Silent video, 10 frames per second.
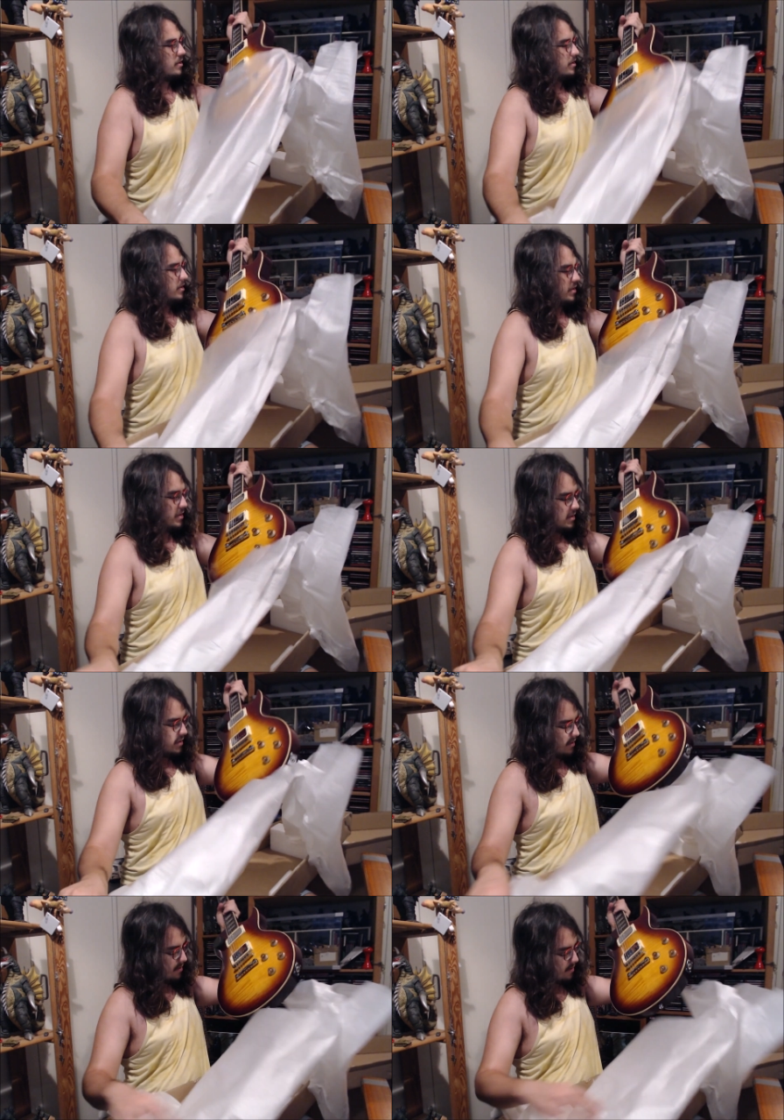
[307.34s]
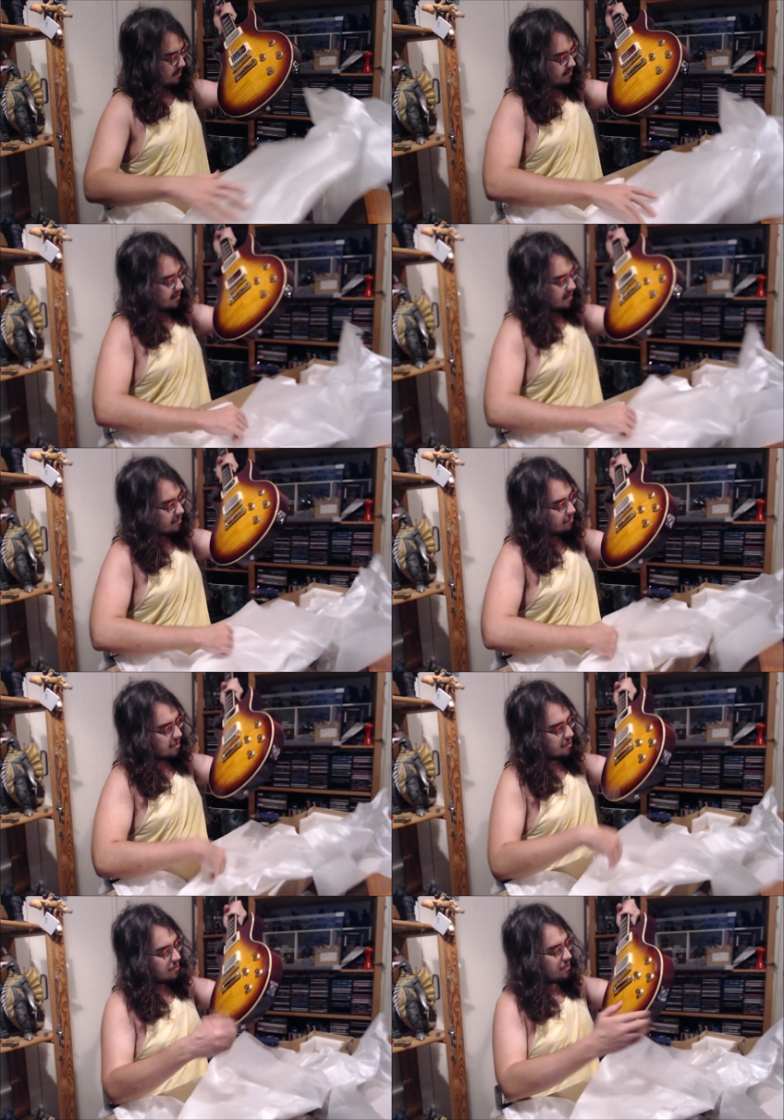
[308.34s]
Get this down.
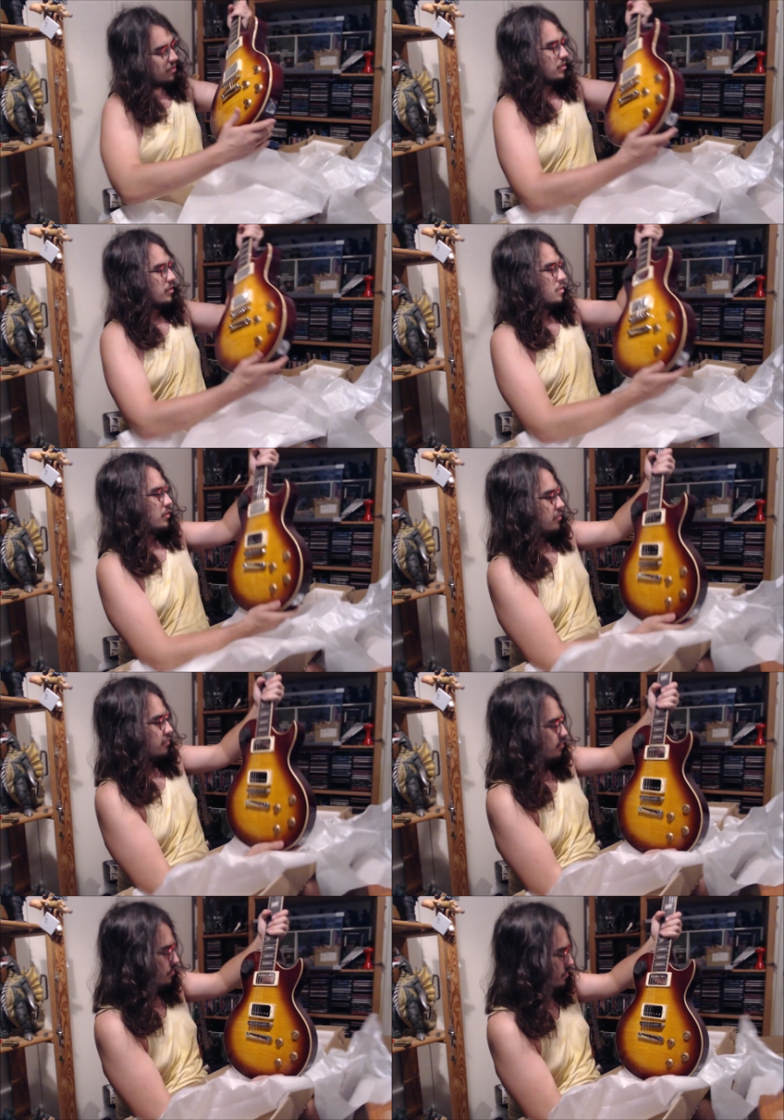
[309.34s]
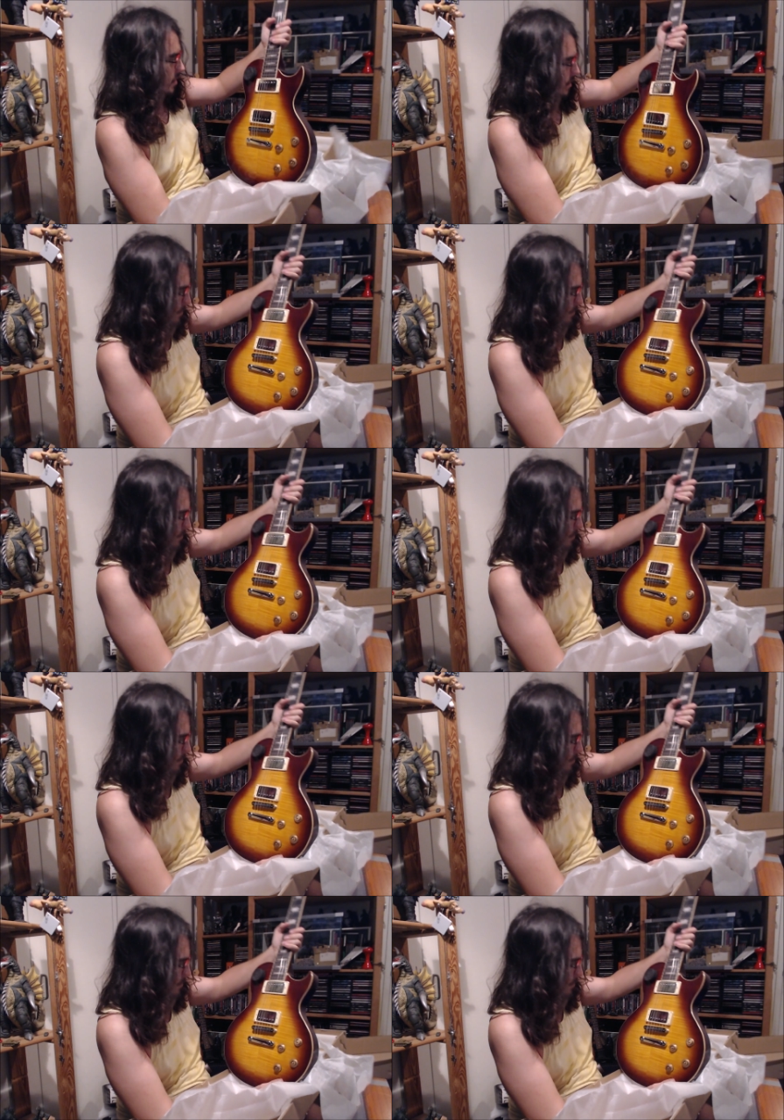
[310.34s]
Ooh, that's a